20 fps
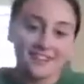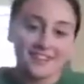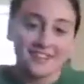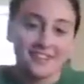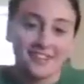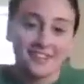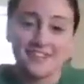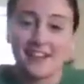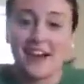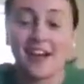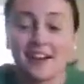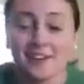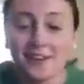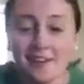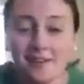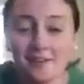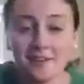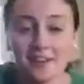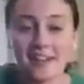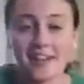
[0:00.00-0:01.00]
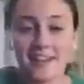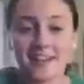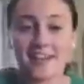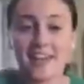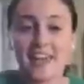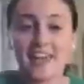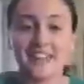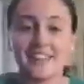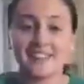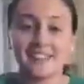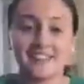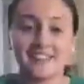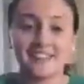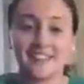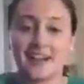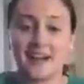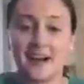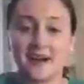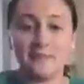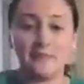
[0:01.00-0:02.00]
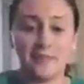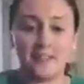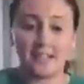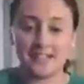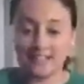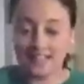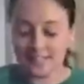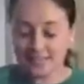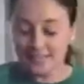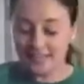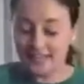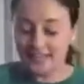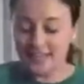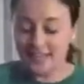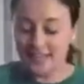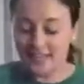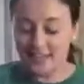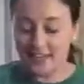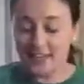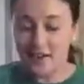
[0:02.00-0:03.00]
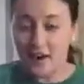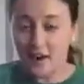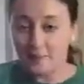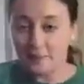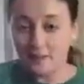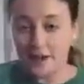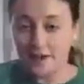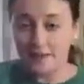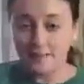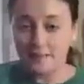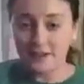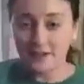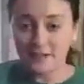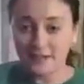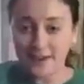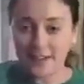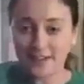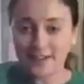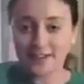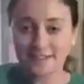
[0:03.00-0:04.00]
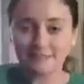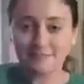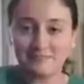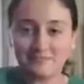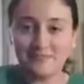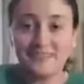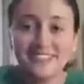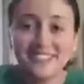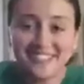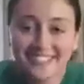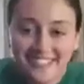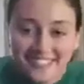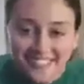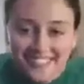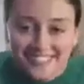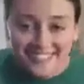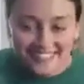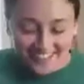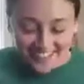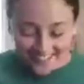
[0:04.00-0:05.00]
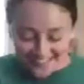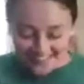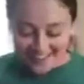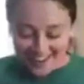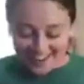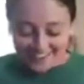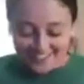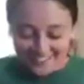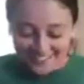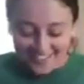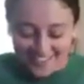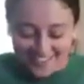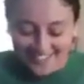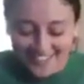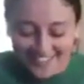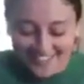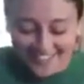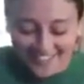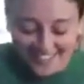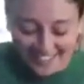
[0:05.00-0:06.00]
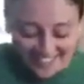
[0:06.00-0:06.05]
Taco like can't stop like sneaking up on me right now because